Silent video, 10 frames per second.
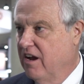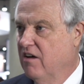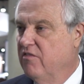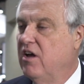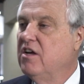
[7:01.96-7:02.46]

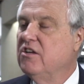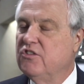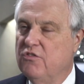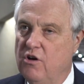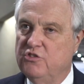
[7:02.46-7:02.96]
of.
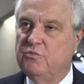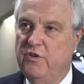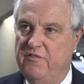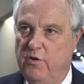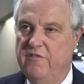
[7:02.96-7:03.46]
So those
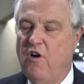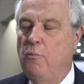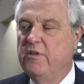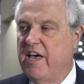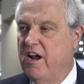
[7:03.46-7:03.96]
we've
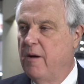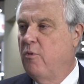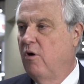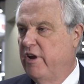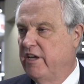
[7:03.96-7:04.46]
opened that up
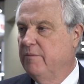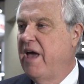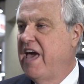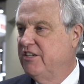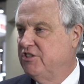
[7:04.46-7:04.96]
where we can
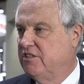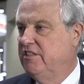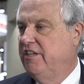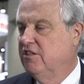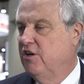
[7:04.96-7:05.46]
manage
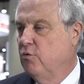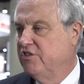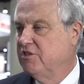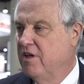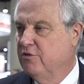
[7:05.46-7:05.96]
dealing with
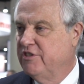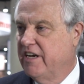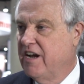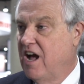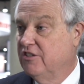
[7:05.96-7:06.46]
some other
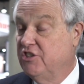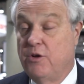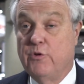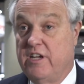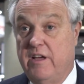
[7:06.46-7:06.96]
technologies,
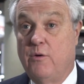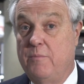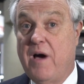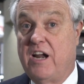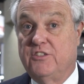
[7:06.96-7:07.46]
and we
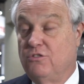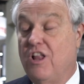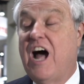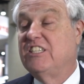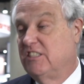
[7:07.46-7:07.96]
monitor
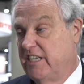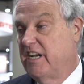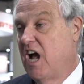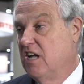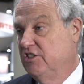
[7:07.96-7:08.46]
lots of
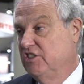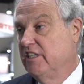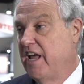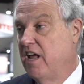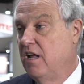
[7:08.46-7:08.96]
technologies
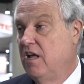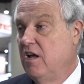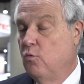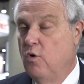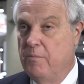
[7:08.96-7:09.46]
in that. Right.
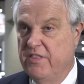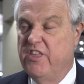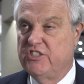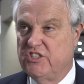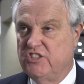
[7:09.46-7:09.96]
Well, but
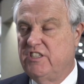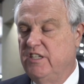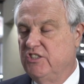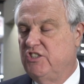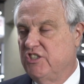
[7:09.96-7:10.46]
this is
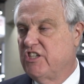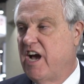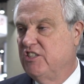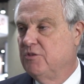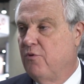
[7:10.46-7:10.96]
just
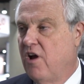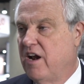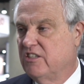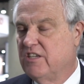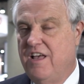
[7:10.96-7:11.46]
Kyzen
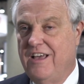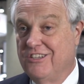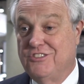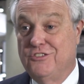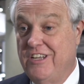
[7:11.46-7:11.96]
products
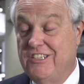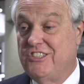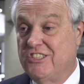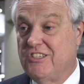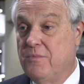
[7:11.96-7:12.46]
because
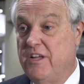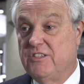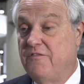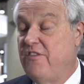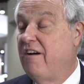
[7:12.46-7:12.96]
it's
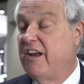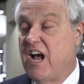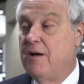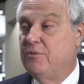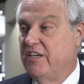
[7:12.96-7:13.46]
a very
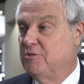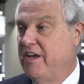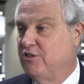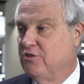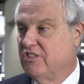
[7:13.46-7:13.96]
complex
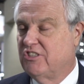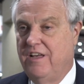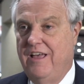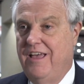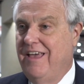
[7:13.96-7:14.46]
matrix,
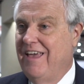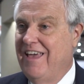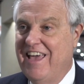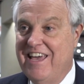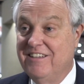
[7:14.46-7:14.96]

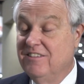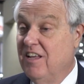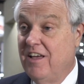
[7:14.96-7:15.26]
and